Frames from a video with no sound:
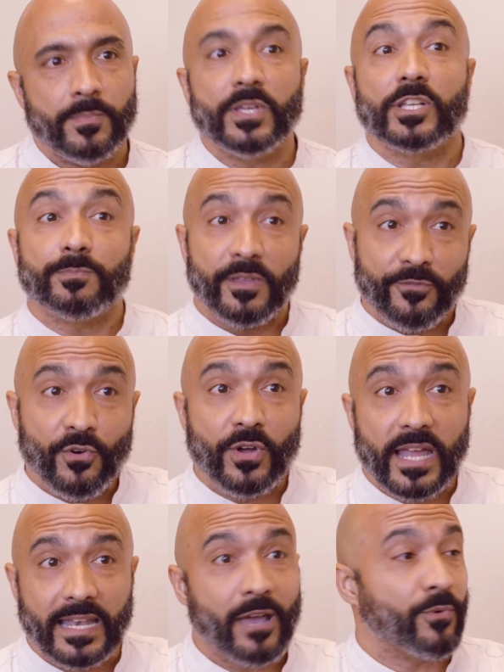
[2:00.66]
Because before
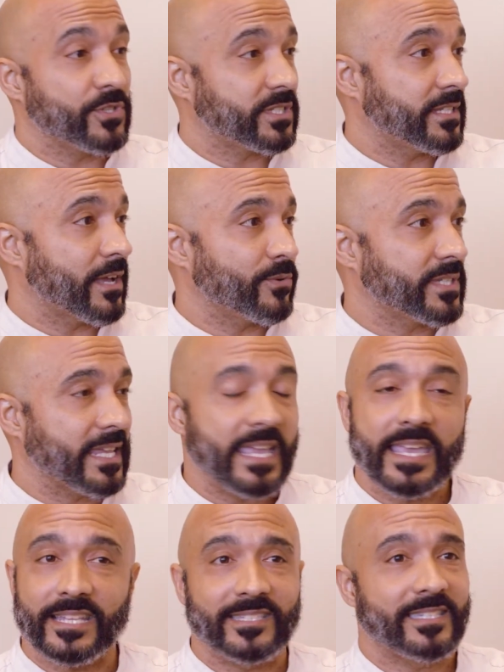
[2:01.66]
that, I was like,
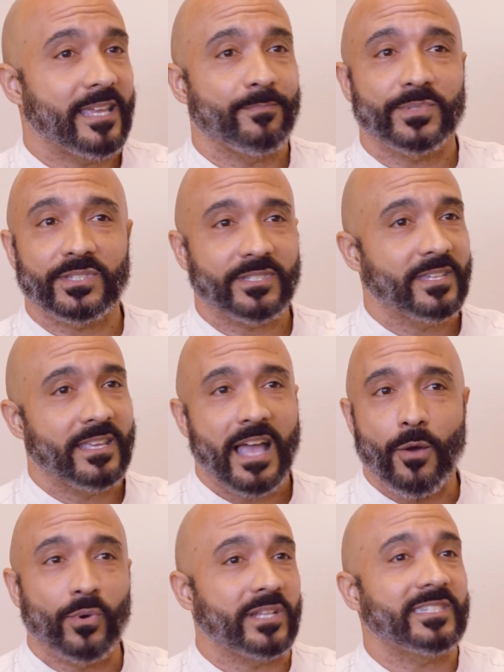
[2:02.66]
hey, temps,
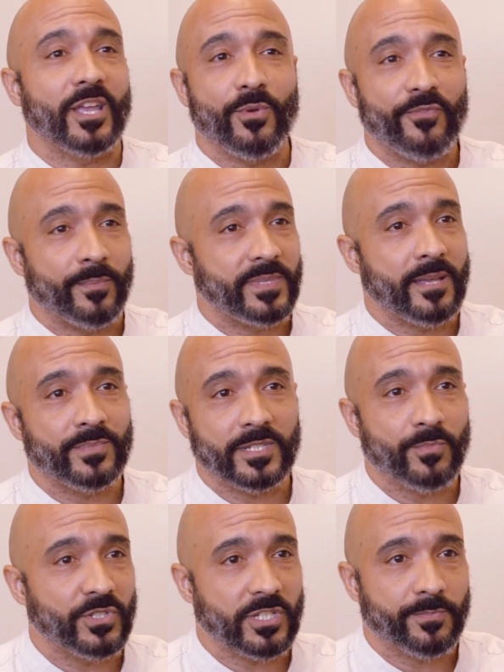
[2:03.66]
I want to stay away from temps as
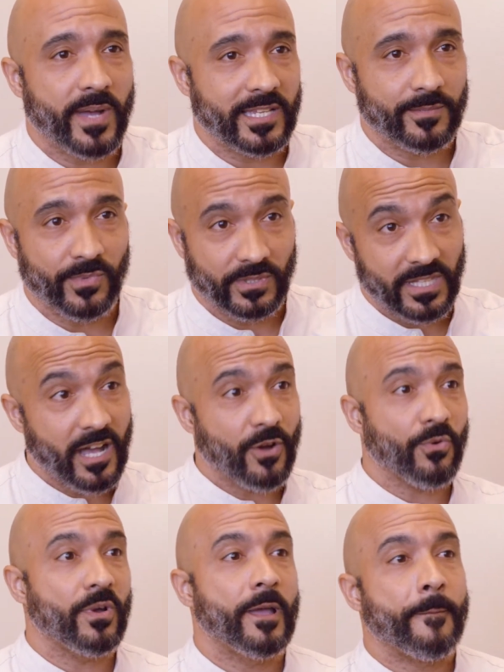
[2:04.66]
much as possible.
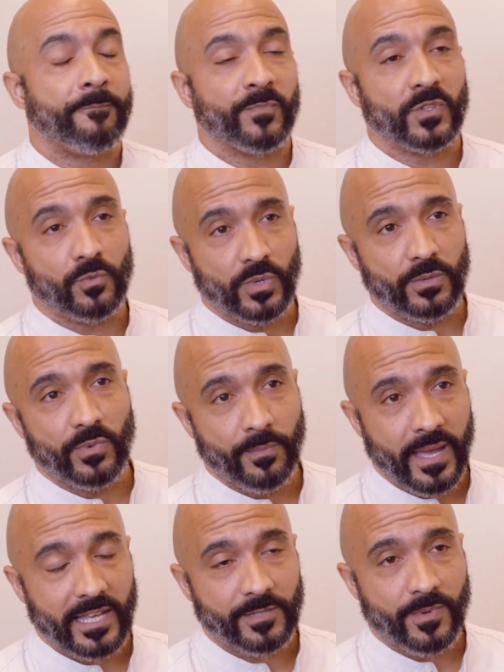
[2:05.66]
Now, with
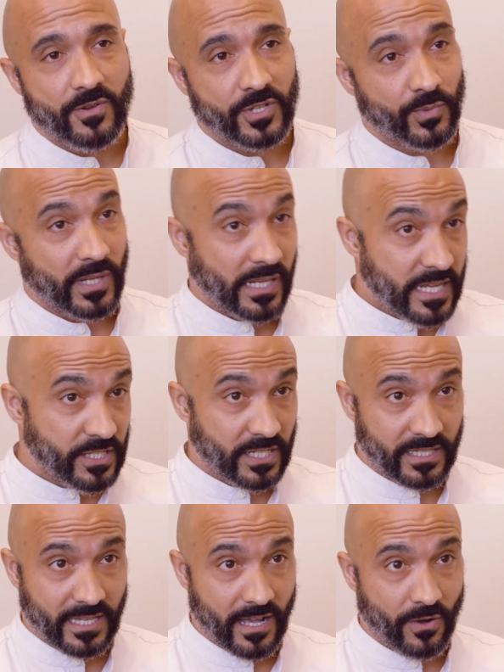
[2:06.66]
my experience with
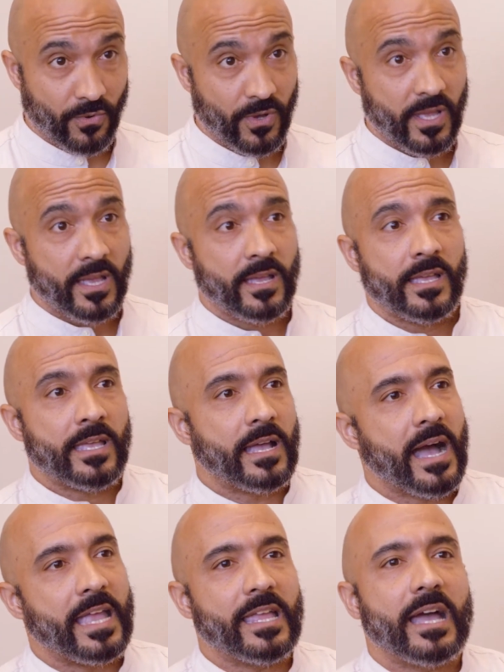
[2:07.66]
Allegiance now,
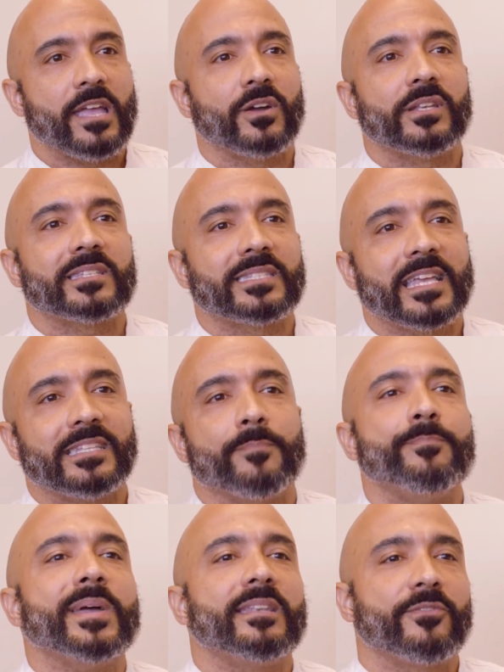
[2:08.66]
I understand
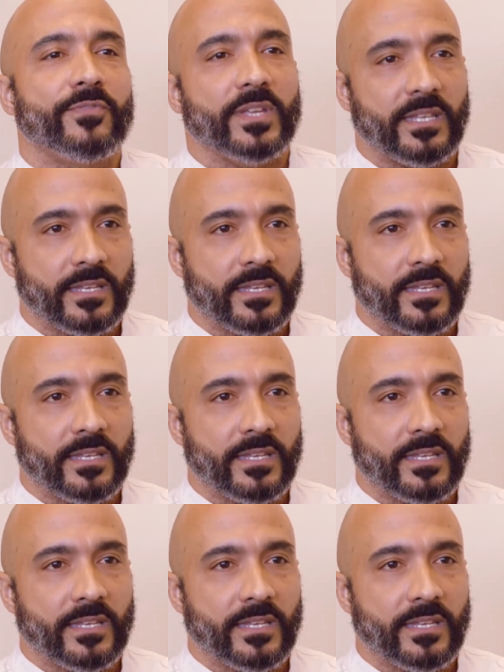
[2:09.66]
the benefit.